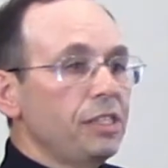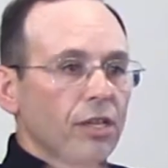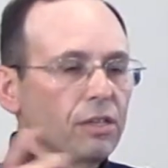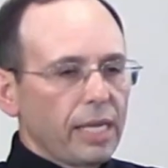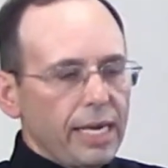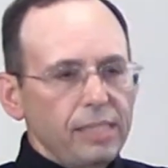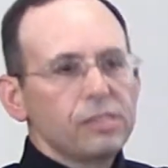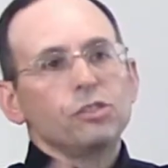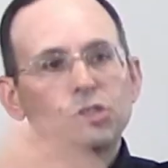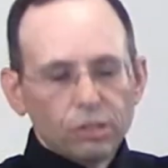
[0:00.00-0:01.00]
other ladies
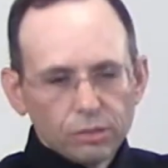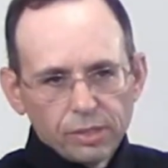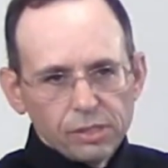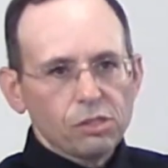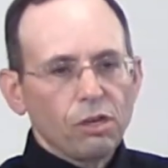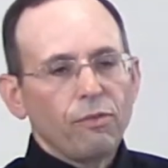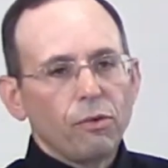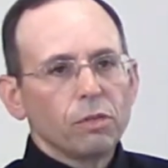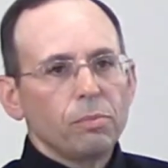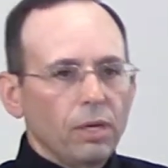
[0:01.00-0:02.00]
and children and so
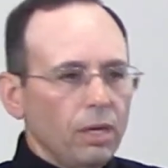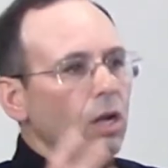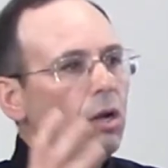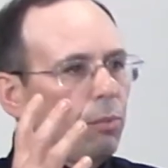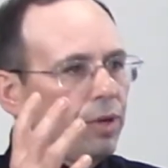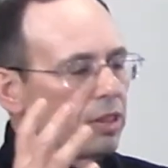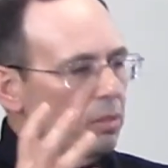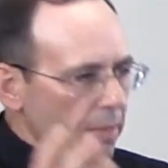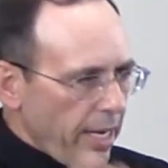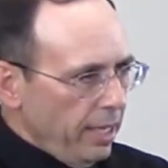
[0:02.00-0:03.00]
forth, but with the
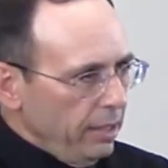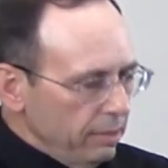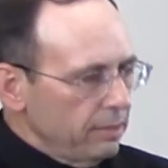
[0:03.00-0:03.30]
men,